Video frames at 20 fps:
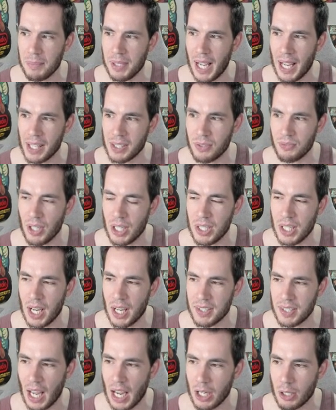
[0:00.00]
Castlevania
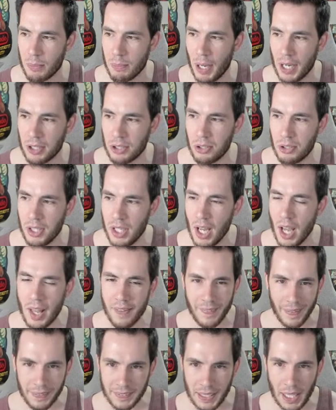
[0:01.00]
has higher pedigree.
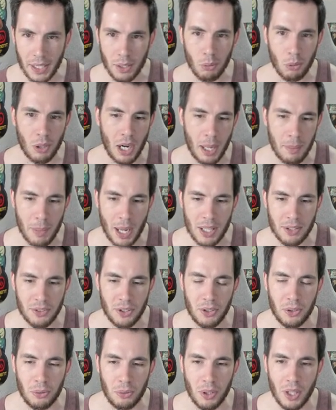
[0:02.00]
That's kind of where I'm at
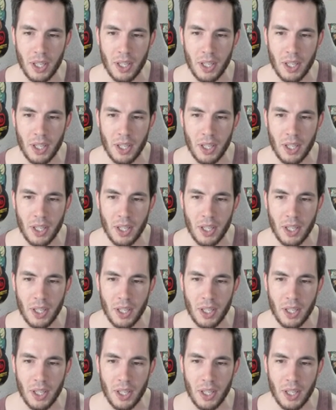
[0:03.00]
too.